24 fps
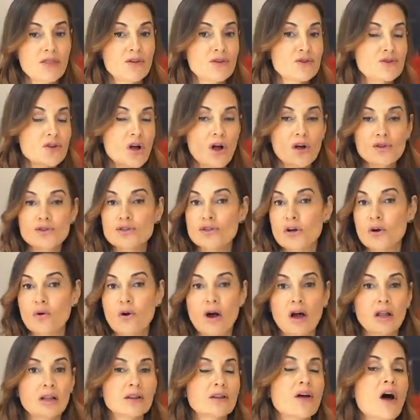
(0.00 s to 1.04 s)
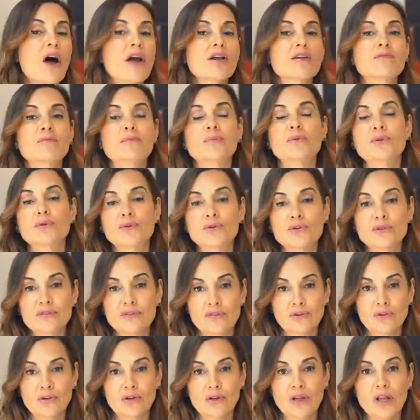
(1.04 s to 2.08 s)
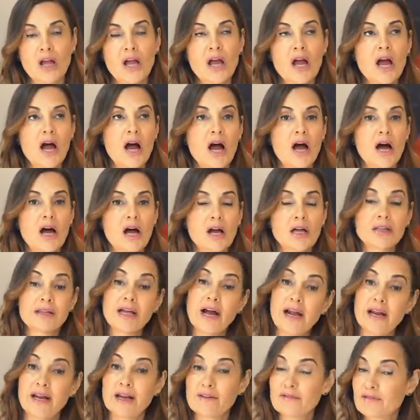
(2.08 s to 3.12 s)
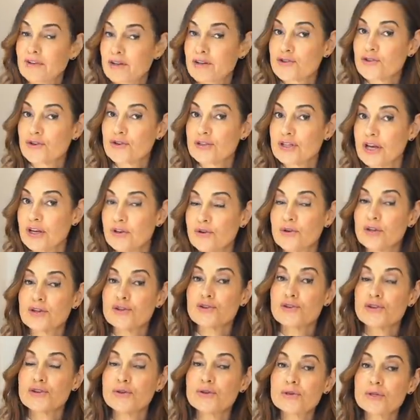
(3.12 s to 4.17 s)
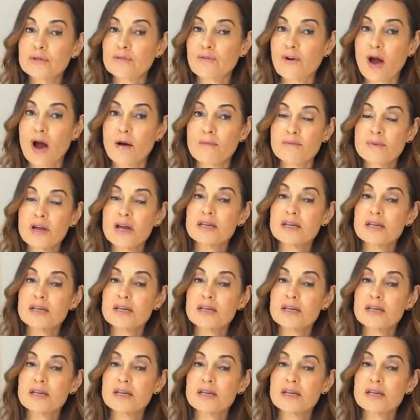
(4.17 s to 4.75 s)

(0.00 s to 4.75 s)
There's also a lot of beautiful uh, lighting fixtures that you can choose from,